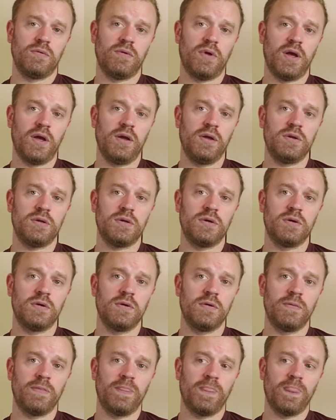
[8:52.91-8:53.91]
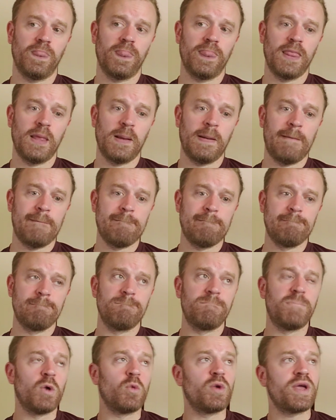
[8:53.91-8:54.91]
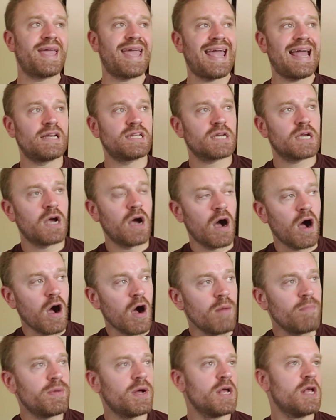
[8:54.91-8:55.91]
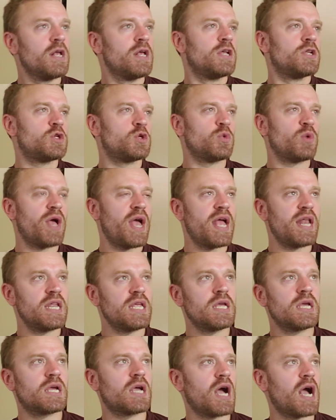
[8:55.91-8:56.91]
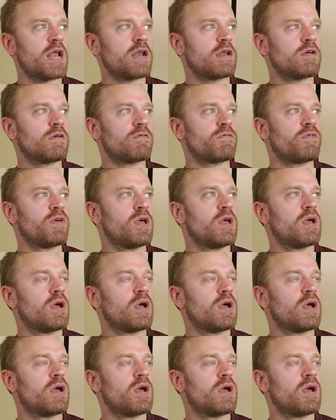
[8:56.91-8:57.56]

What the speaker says: right? But we can't come to any kind of,